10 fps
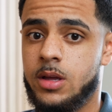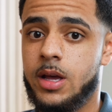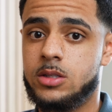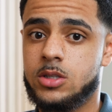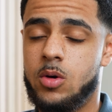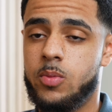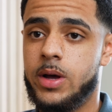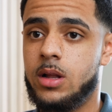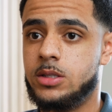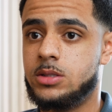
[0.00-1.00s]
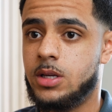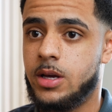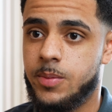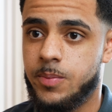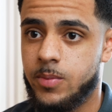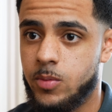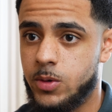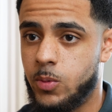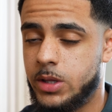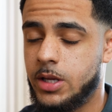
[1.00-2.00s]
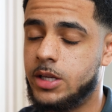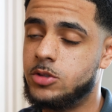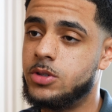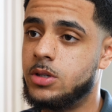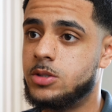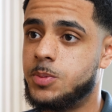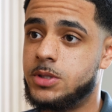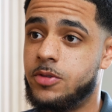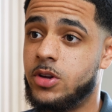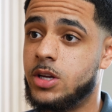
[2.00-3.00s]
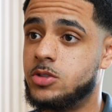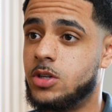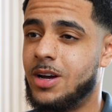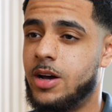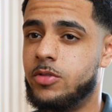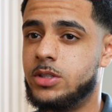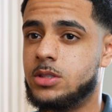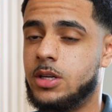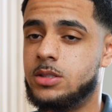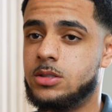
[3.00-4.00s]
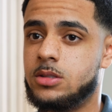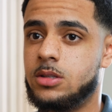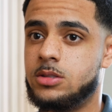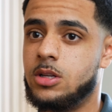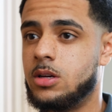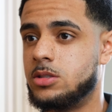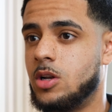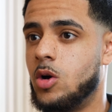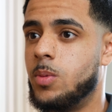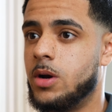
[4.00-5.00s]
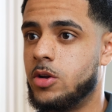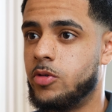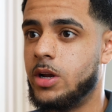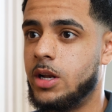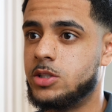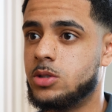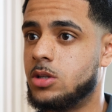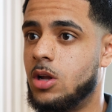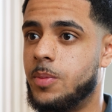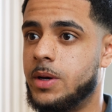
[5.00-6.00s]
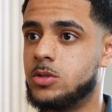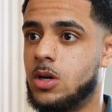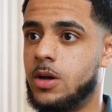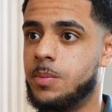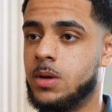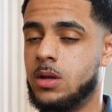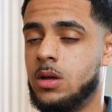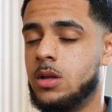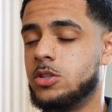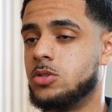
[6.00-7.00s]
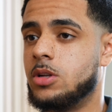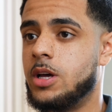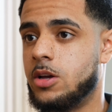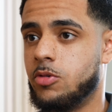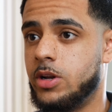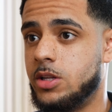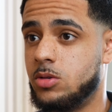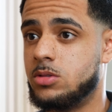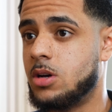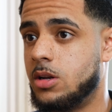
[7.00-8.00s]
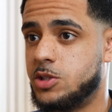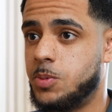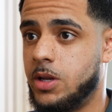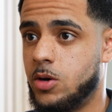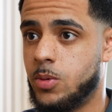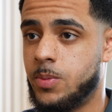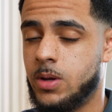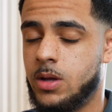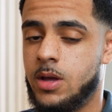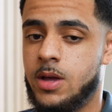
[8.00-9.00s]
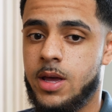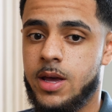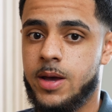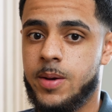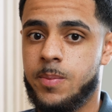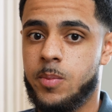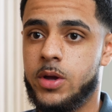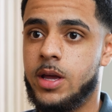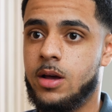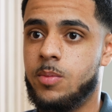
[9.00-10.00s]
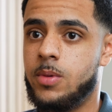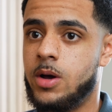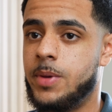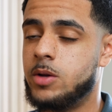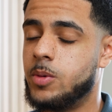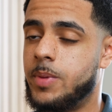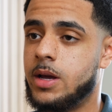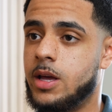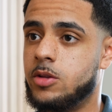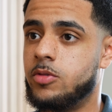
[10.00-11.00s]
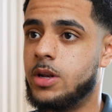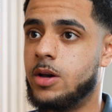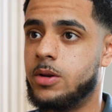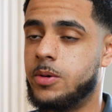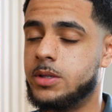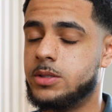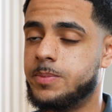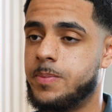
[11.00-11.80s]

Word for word: Yeah, it's going well. It's with the injury, specific injury I have, it's like a slow burner really. It's just all about time. There's nothing that I can really do to kind of speed it up. But yeah, I'm out the back end of it now anyways.